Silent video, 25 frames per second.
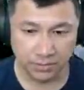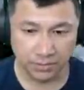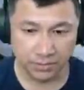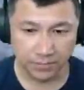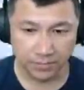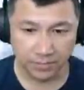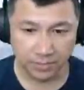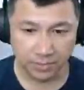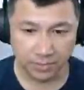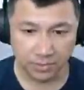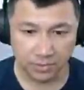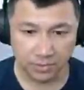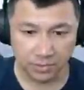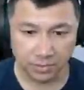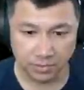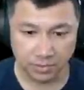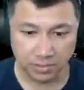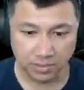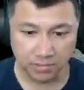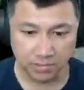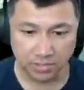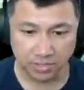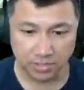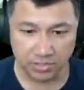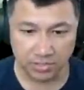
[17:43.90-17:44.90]
I'm gonna show
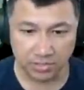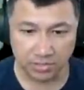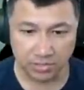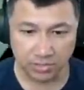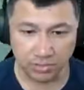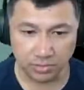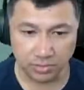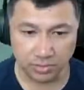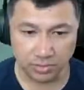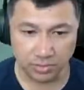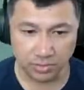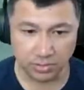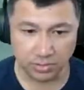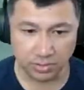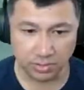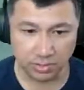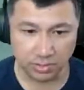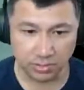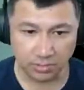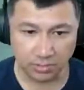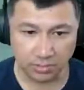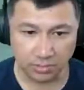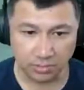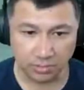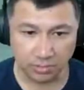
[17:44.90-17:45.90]
them my shoulder and I'm
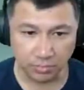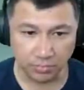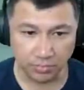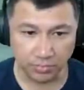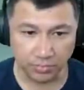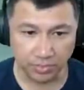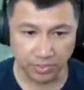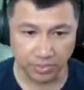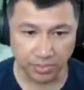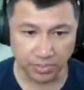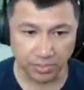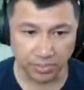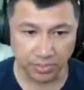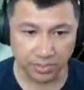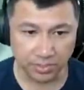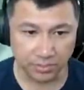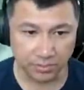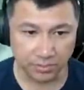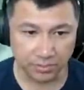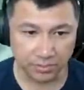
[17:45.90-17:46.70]
gonna move here.